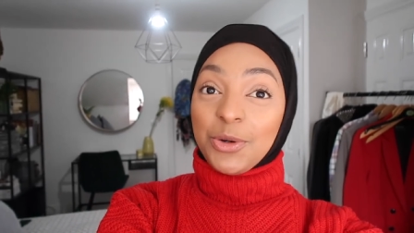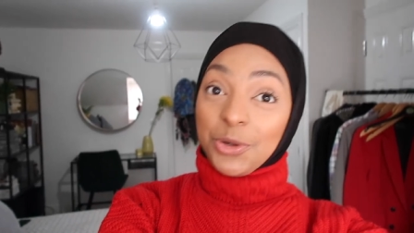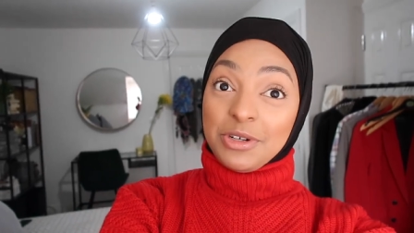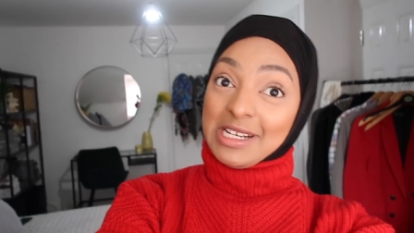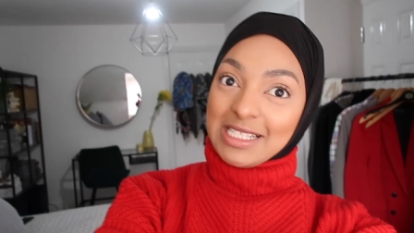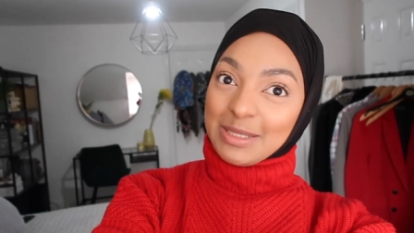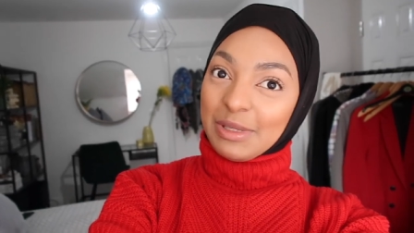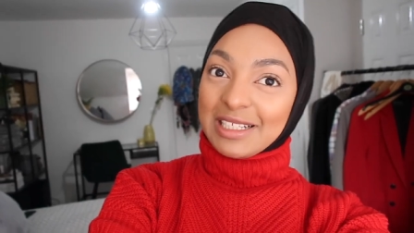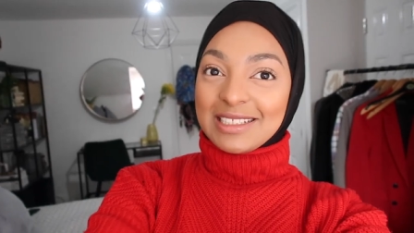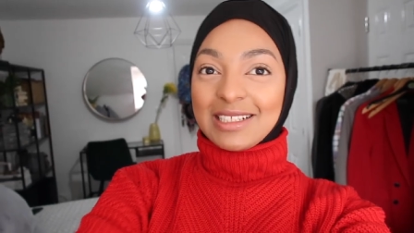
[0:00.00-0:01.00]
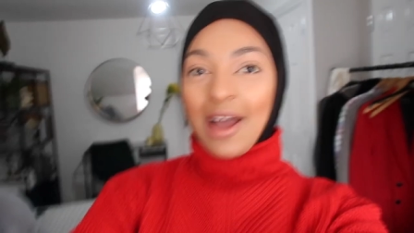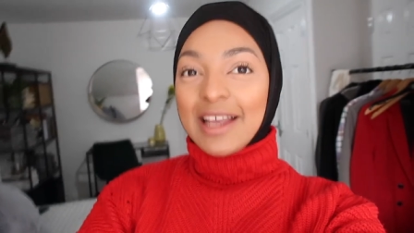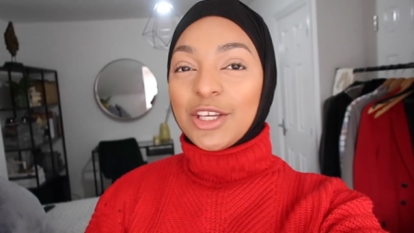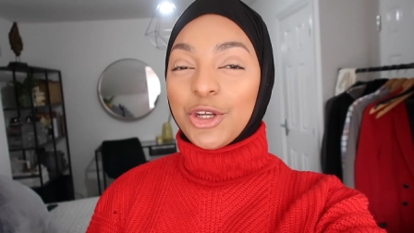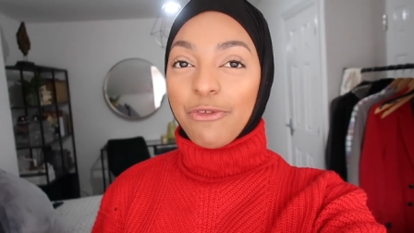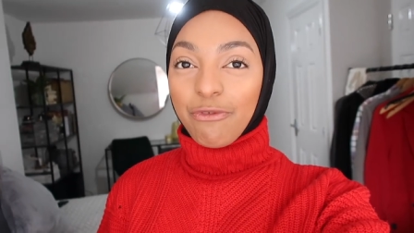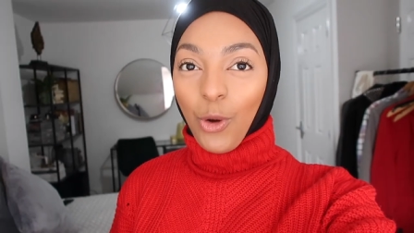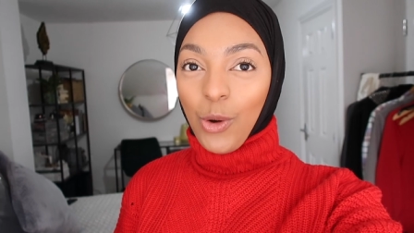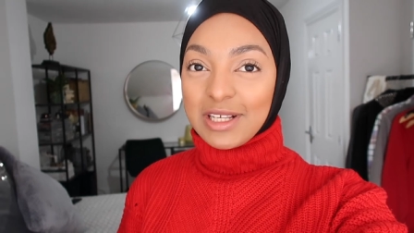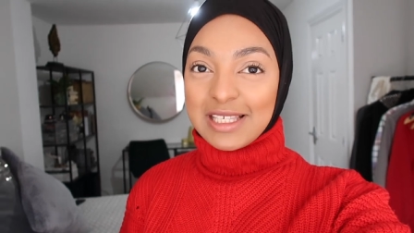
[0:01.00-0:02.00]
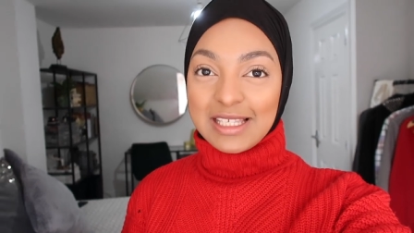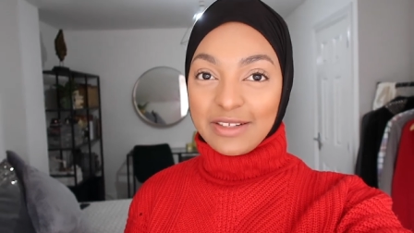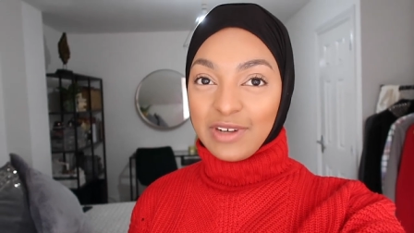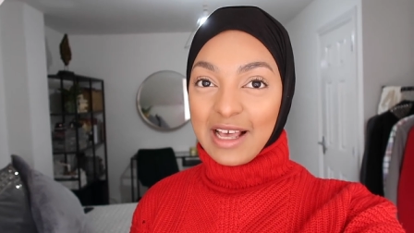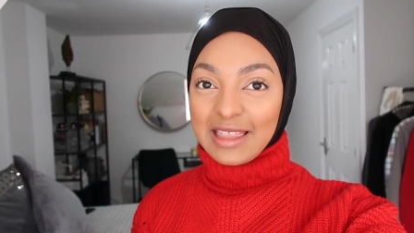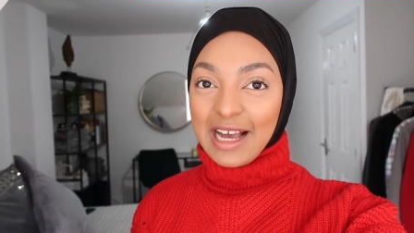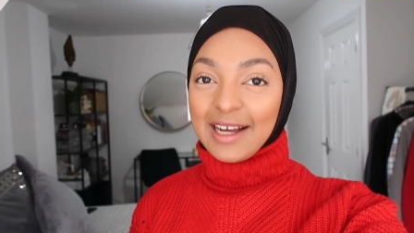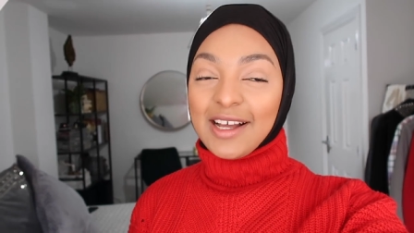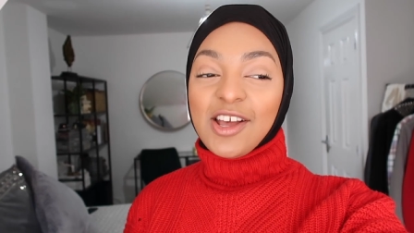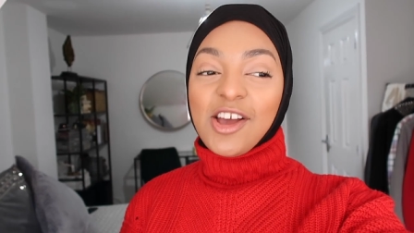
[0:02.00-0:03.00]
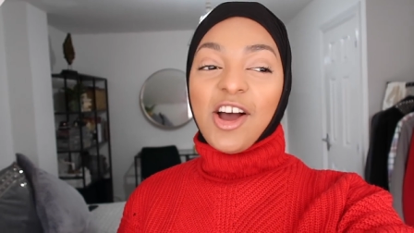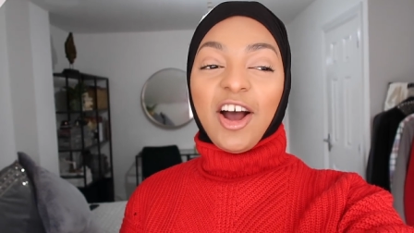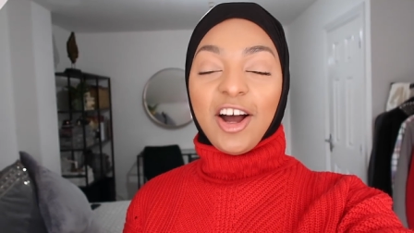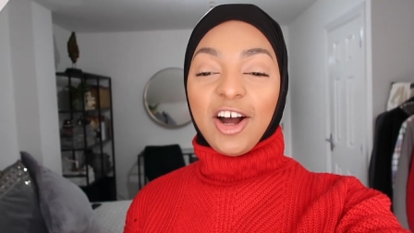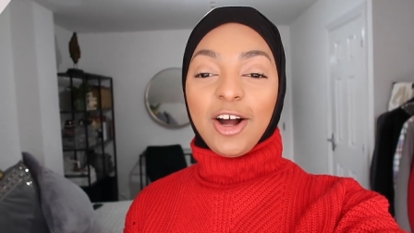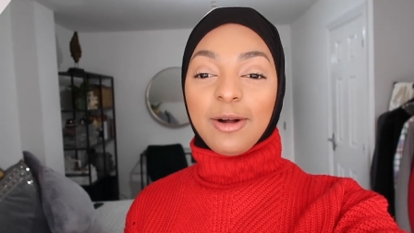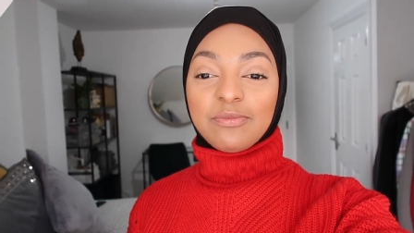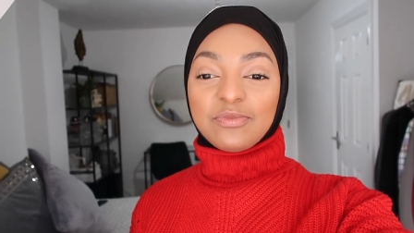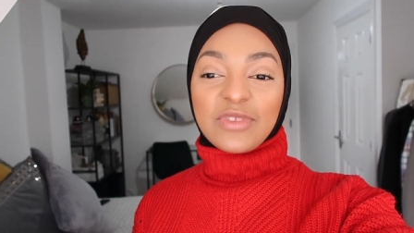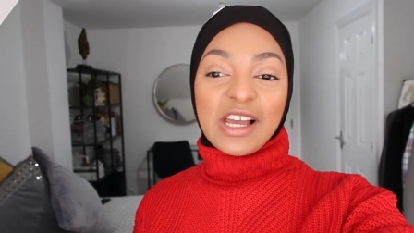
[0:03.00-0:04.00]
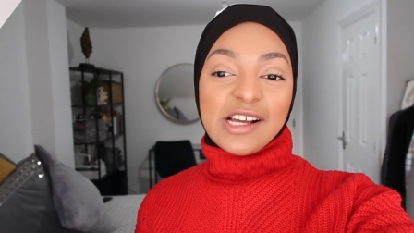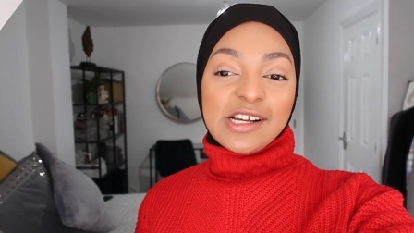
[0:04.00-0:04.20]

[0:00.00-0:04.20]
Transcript: little Christmas, like, you know, vlogs and stuff like that. Um,